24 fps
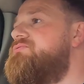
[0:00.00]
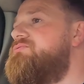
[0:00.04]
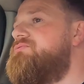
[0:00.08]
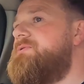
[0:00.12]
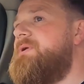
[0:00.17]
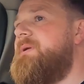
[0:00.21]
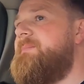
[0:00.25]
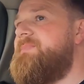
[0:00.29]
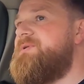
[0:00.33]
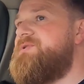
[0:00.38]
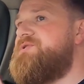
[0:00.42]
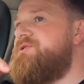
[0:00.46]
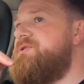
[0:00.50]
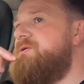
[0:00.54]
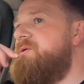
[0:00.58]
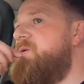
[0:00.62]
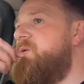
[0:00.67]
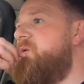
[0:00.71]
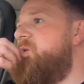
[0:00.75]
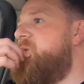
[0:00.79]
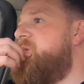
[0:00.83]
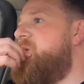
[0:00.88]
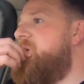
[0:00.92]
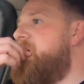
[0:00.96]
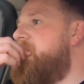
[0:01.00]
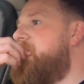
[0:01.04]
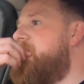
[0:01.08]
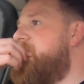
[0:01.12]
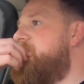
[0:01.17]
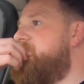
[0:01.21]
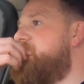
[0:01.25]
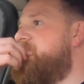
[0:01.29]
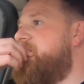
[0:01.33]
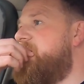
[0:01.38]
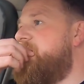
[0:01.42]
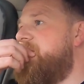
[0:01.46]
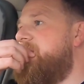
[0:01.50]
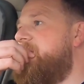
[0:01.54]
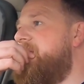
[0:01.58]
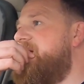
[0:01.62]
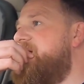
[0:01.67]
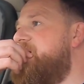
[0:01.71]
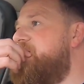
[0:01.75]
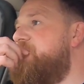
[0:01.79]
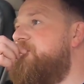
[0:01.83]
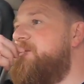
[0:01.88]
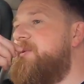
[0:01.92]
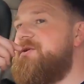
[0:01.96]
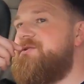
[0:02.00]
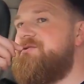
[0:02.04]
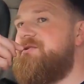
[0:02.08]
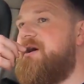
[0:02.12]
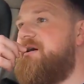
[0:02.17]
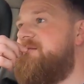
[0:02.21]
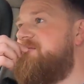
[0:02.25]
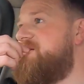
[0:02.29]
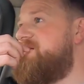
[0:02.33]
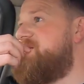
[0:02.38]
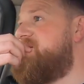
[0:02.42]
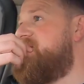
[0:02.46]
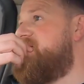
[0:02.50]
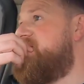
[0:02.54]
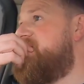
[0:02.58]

Number two, probably Uber drivers.